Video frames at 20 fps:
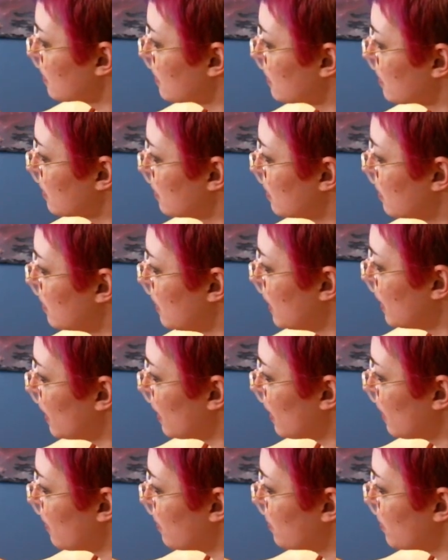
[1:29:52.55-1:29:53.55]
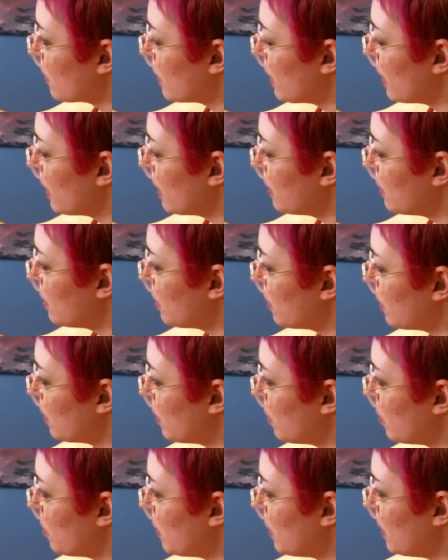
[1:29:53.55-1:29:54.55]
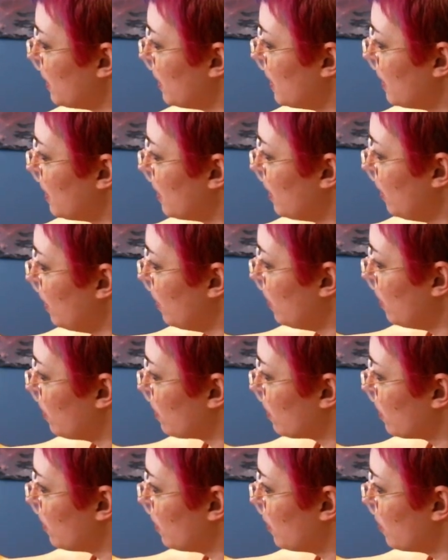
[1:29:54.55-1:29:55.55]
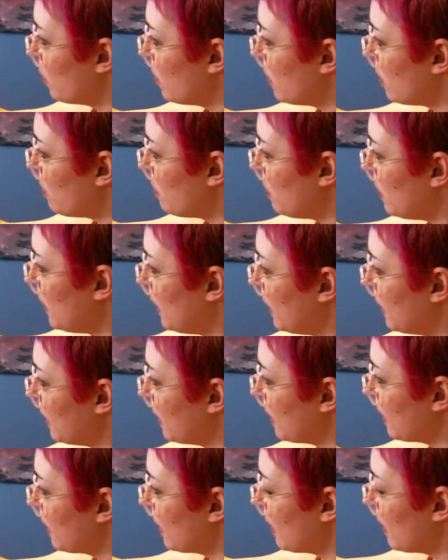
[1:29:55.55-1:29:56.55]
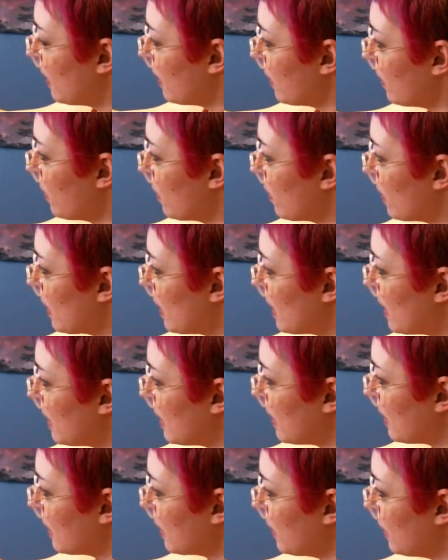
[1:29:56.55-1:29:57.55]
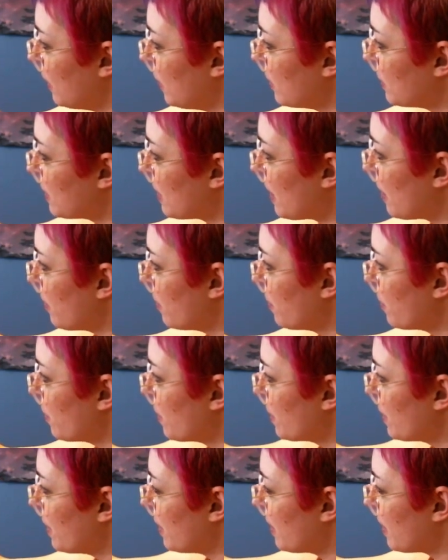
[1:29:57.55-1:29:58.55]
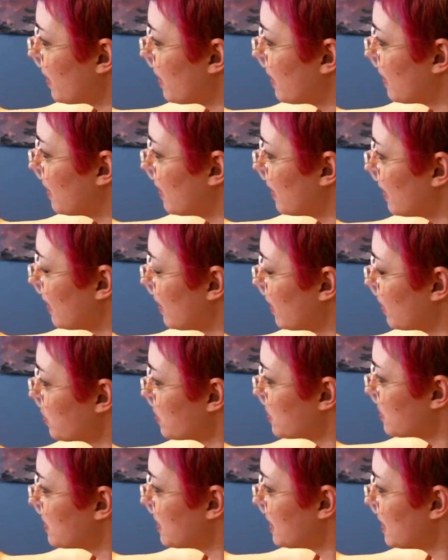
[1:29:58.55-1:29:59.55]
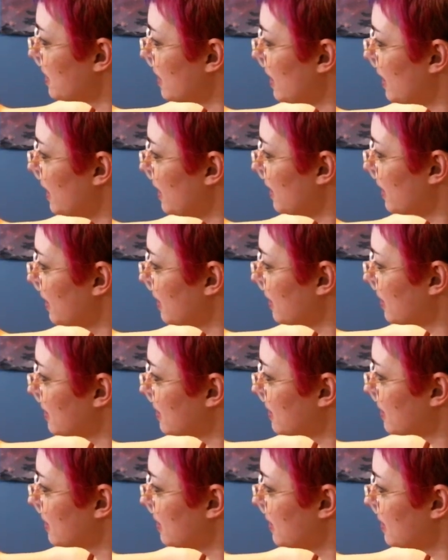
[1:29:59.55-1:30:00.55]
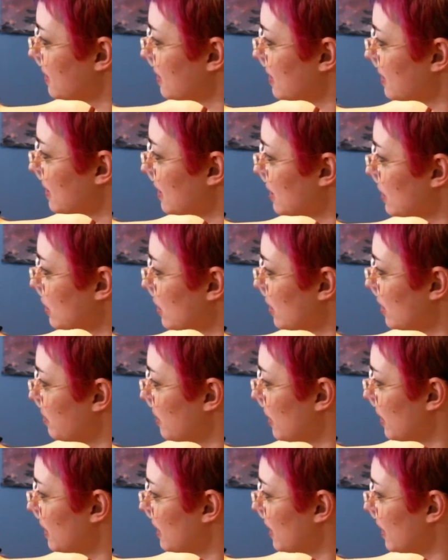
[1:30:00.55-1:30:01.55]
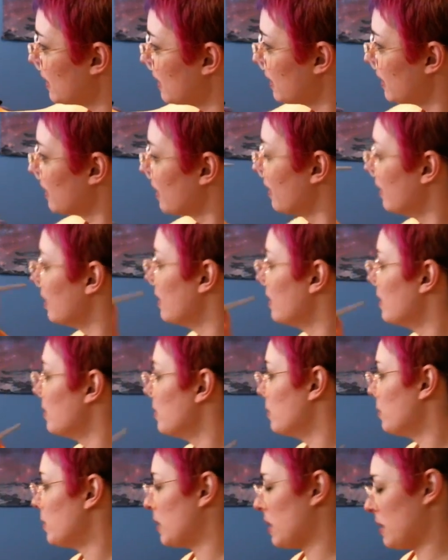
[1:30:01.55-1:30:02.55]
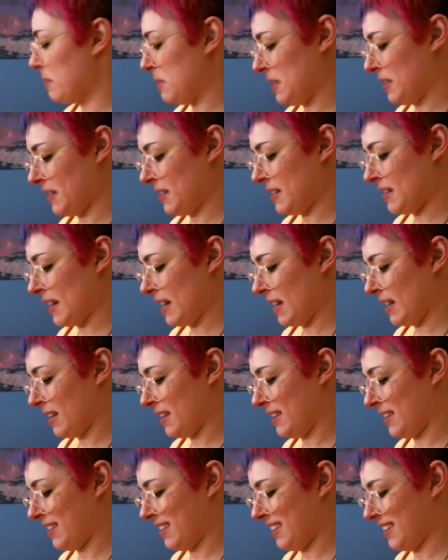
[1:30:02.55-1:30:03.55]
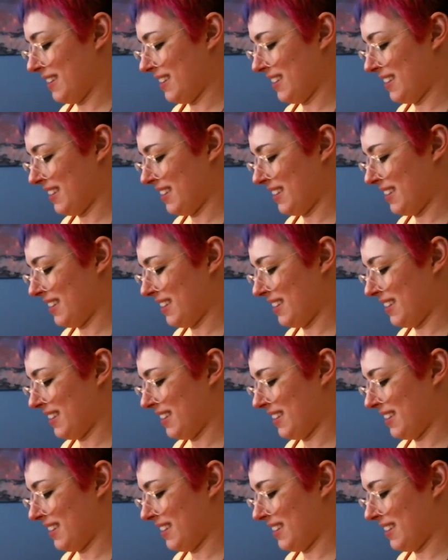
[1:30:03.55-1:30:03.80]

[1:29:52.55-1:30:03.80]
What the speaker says: I think after I do a little bit of yellow, a little bit of pink, I'll go ahead and close out for the, I almost said night because it's essentially my night. But I mean the day, I